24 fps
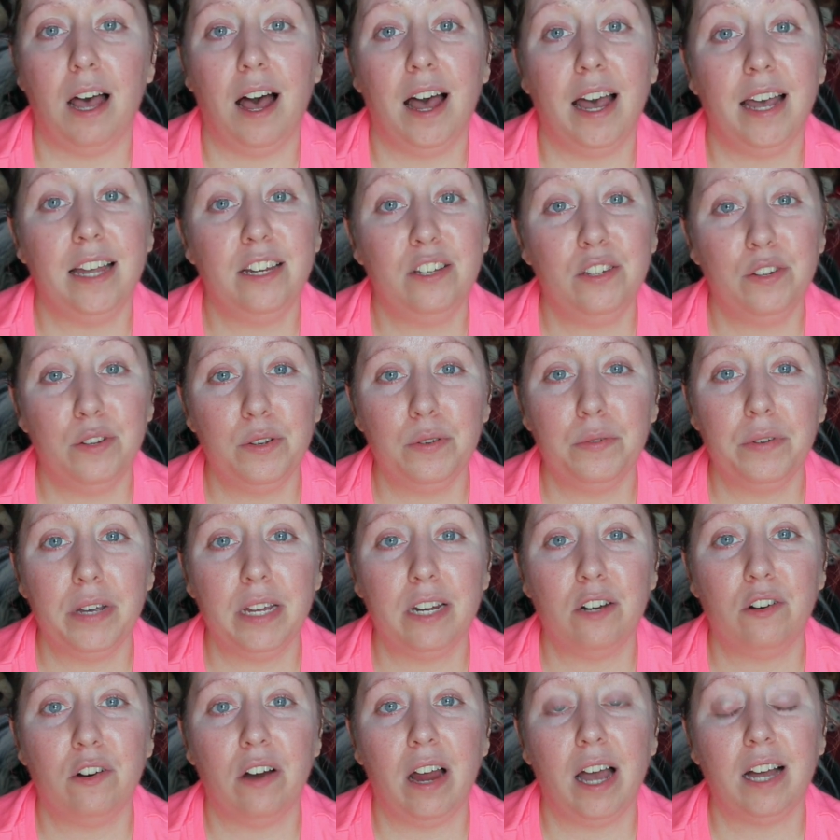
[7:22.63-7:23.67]
I do
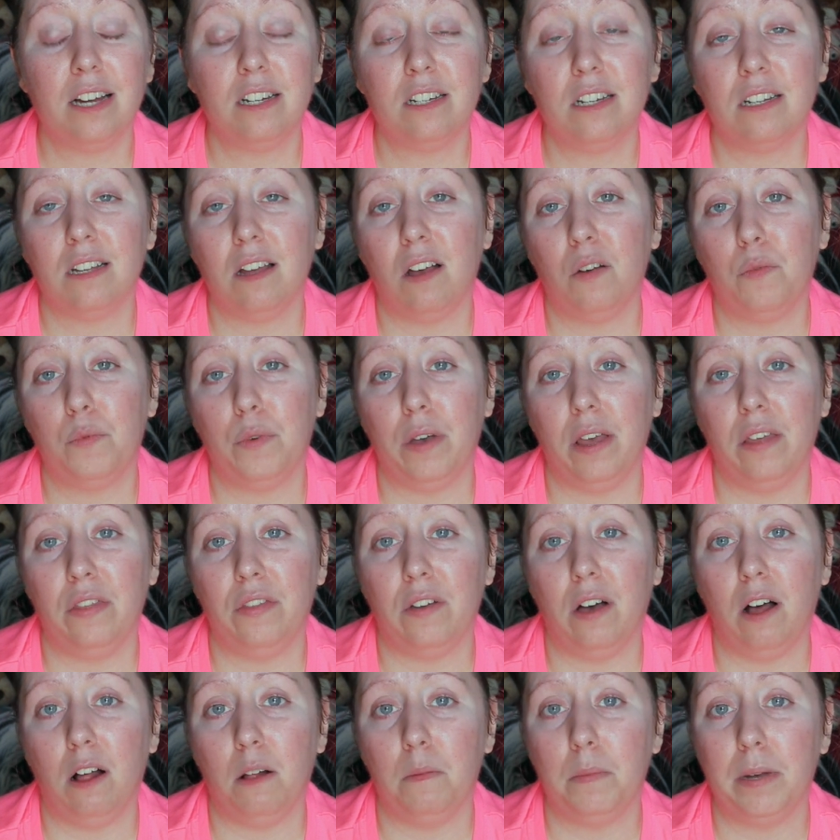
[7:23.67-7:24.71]
interact with
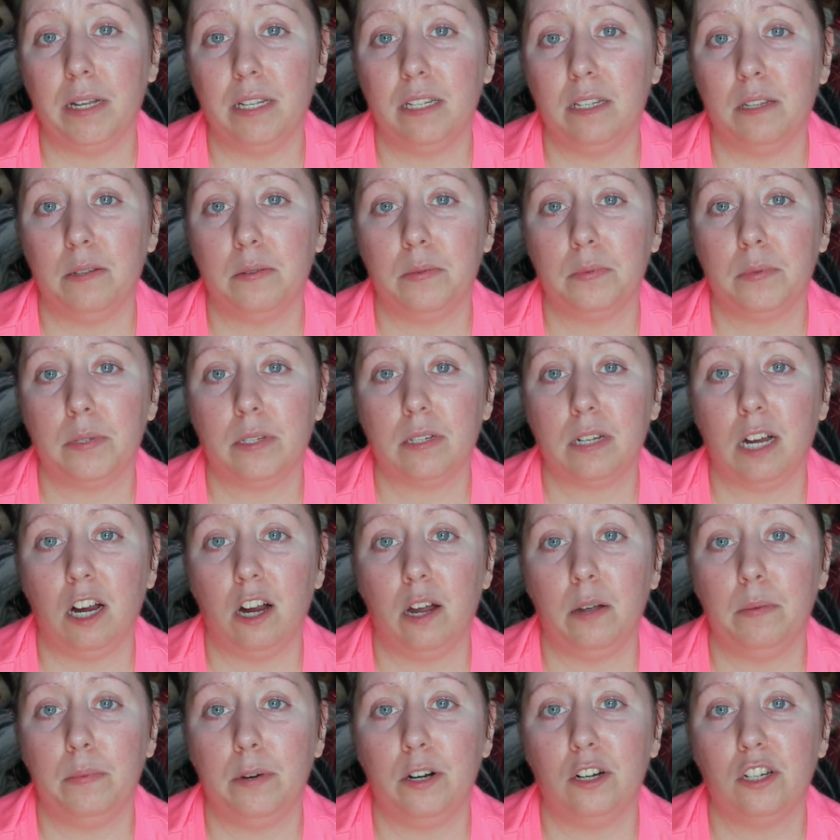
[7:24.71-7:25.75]
all my
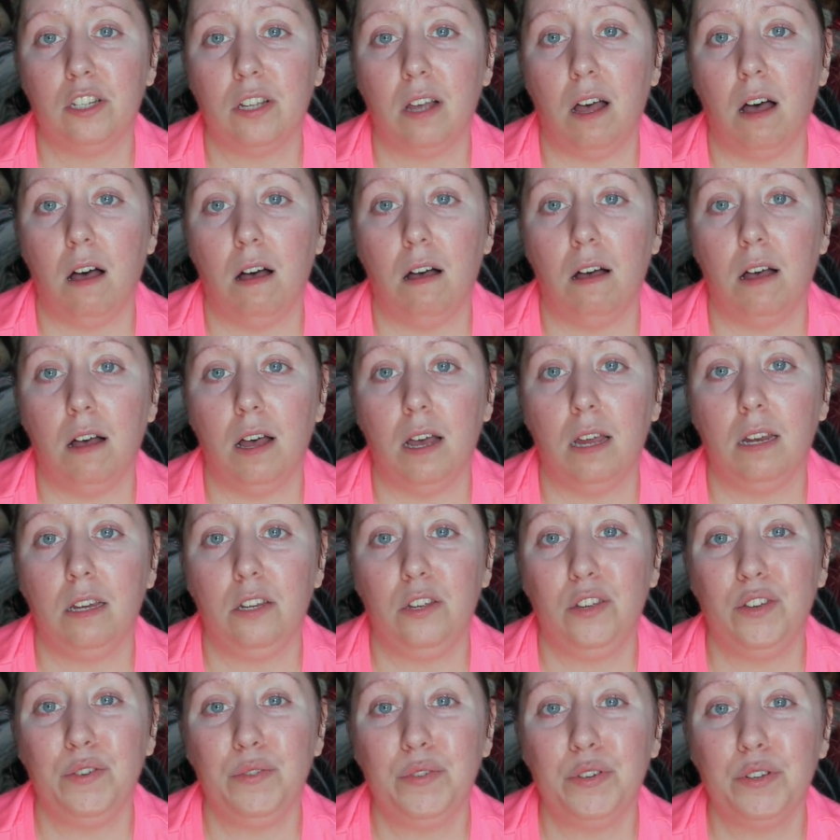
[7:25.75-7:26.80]
subscribers on
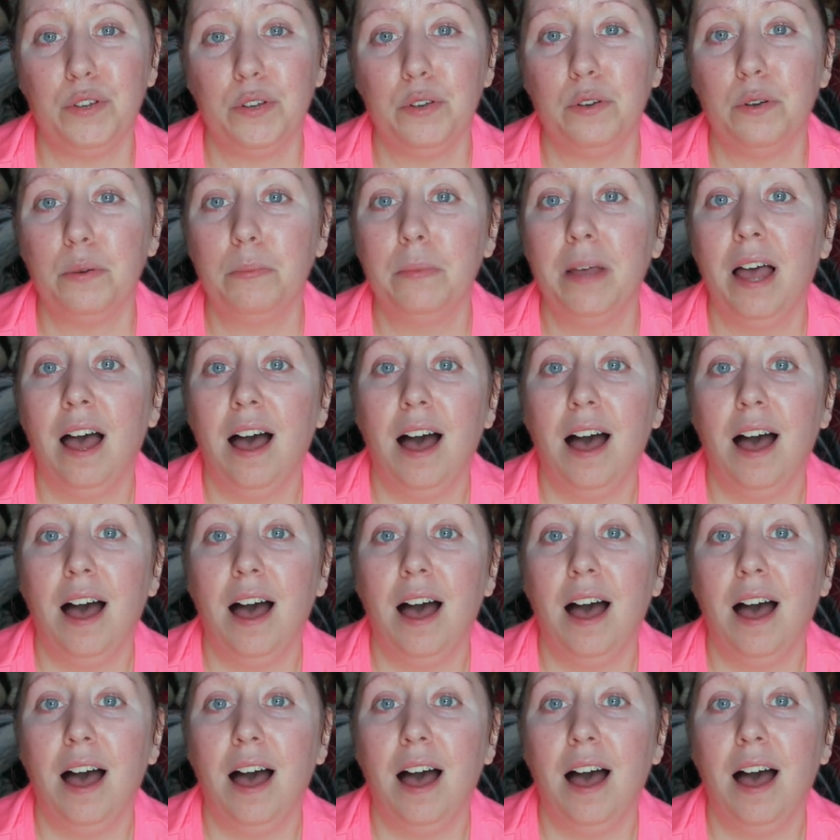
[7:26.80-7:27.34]
YouTube.